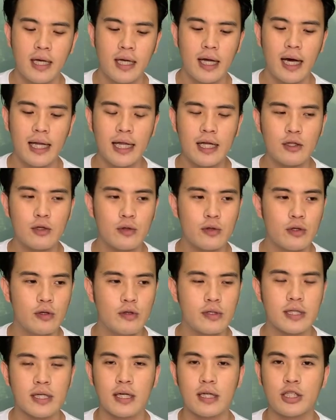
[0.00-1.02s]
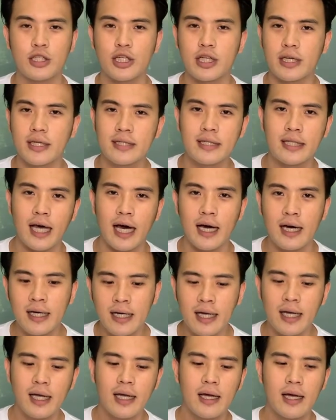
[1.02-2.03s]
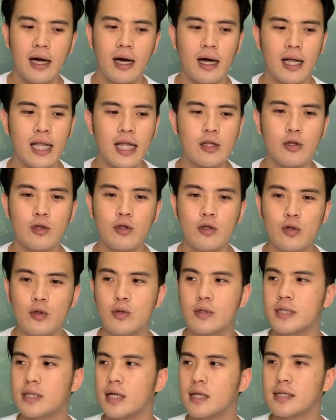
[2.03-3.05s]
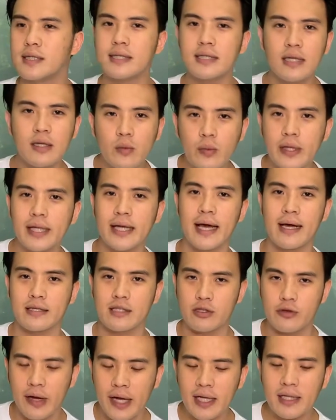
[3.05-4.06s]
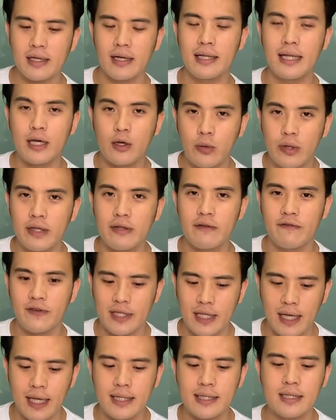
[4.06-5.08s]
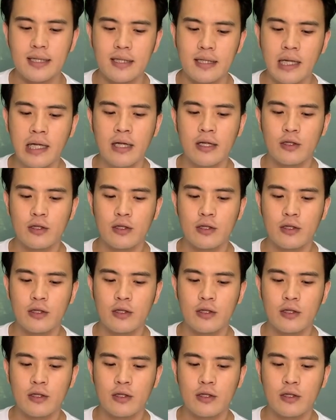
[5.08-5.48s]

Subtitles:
I like to use chicken dung. I like to use seaweed extract, liquid fertilizer,